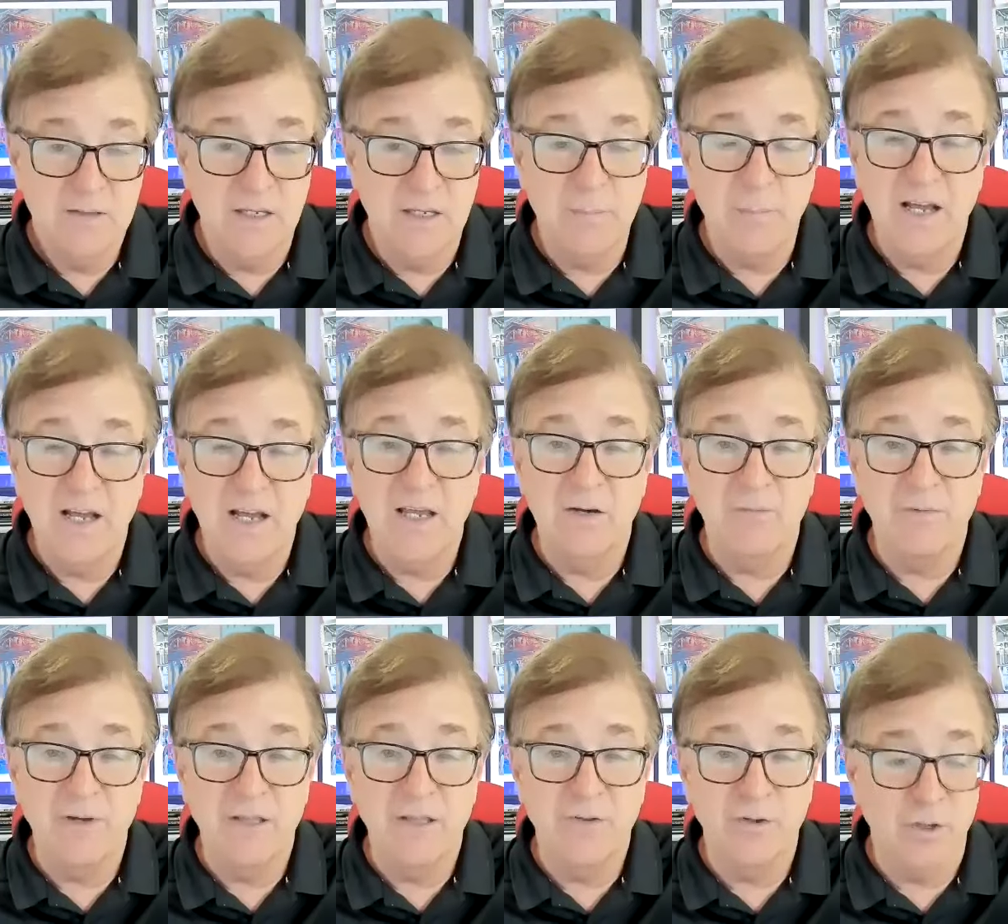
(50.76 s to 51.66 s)
Tim, I
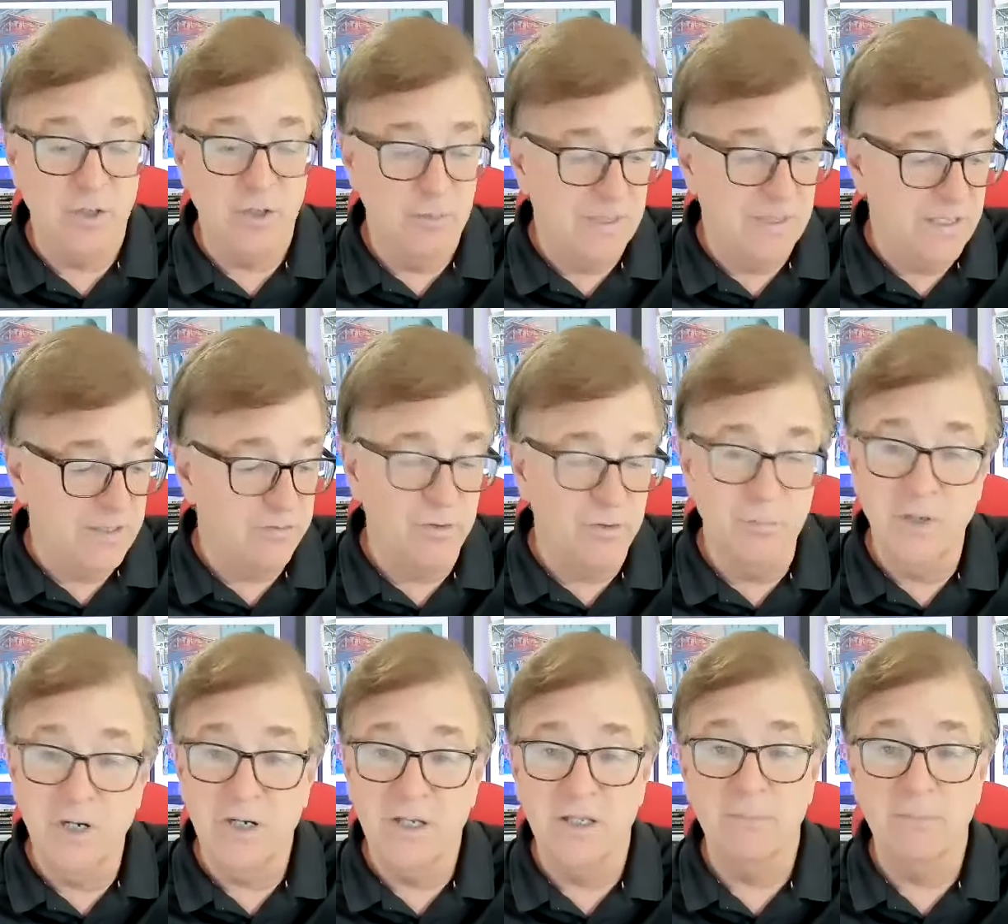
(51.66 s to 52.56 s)
have faith you're going to be at 2
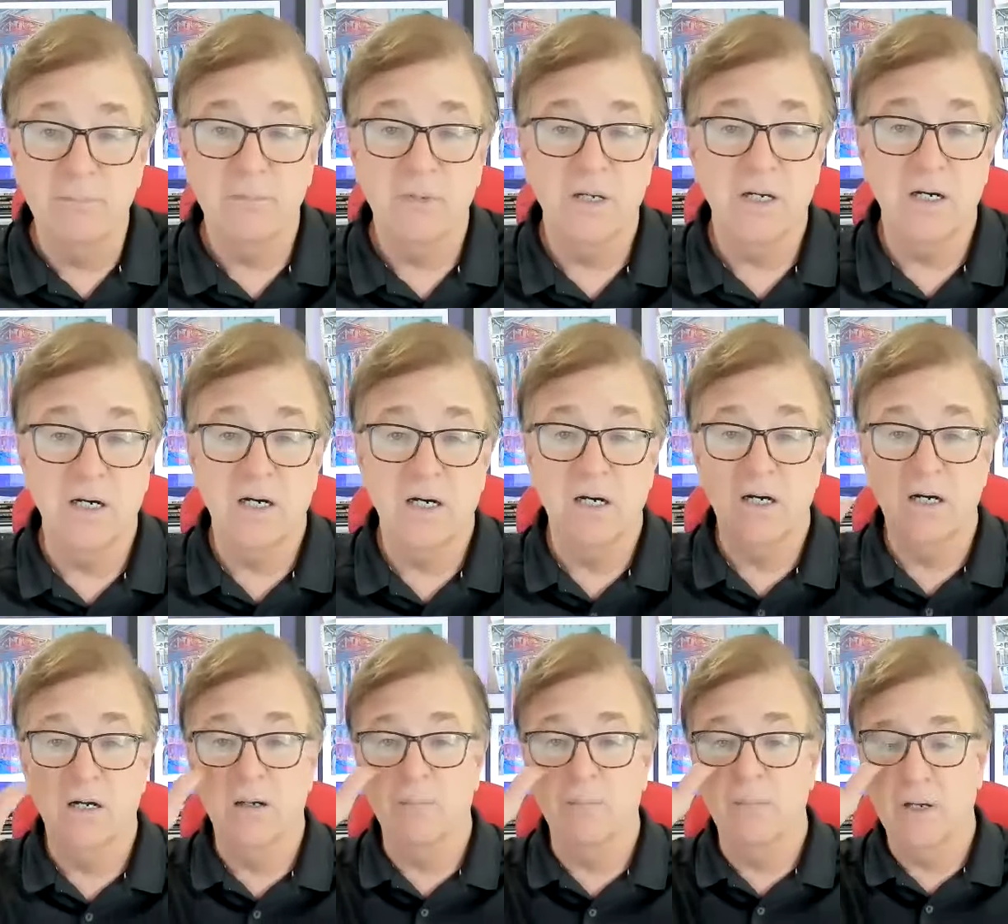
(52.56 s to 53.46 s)
million
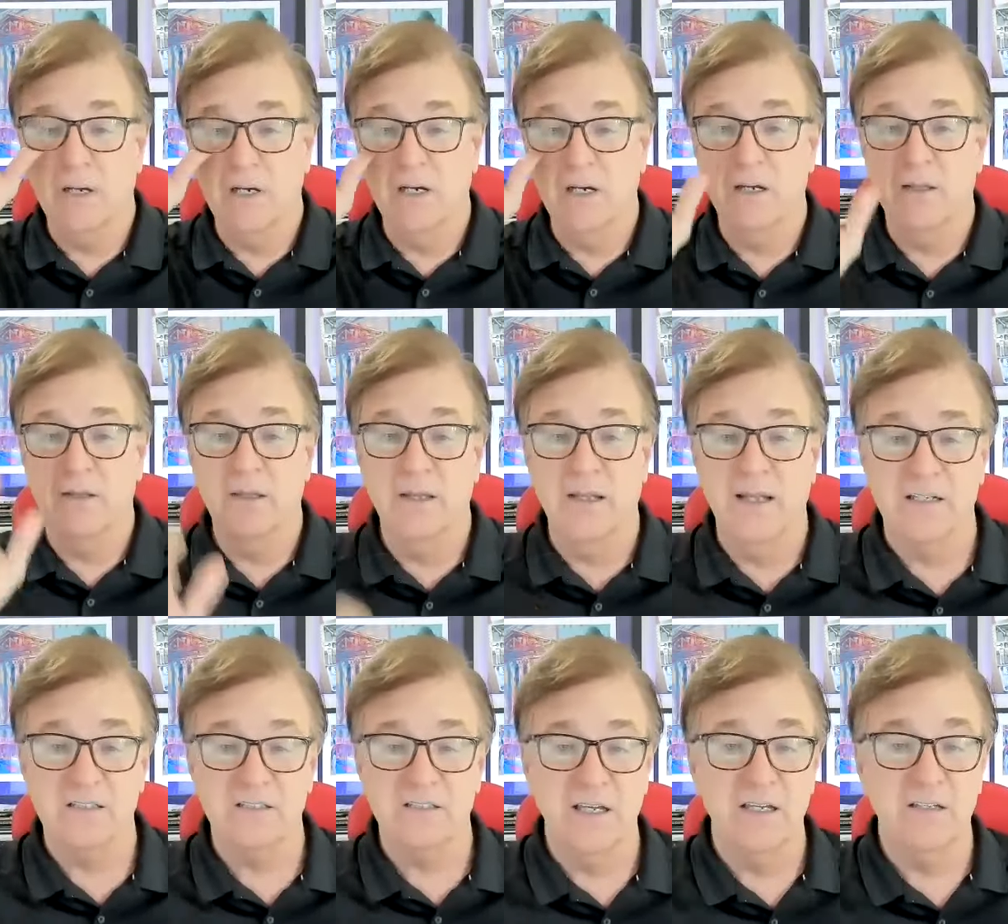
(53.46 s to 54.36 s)
in the
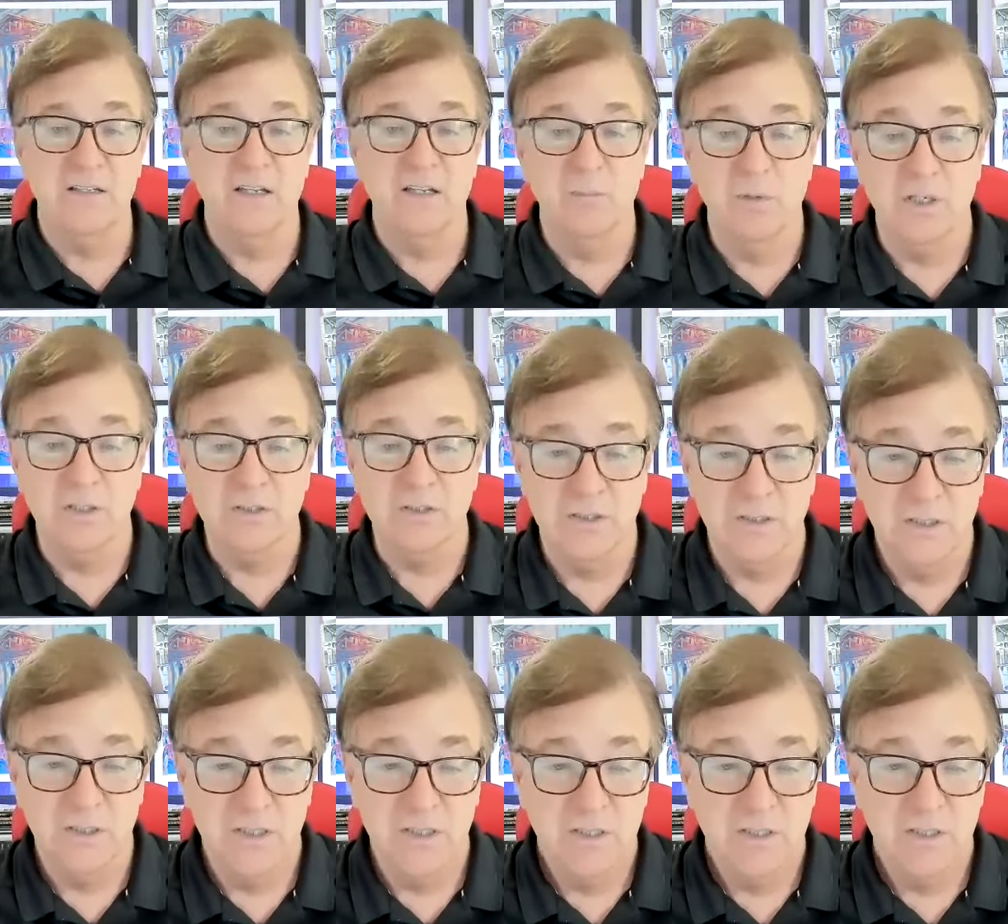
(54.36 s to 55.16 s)
next 18 months.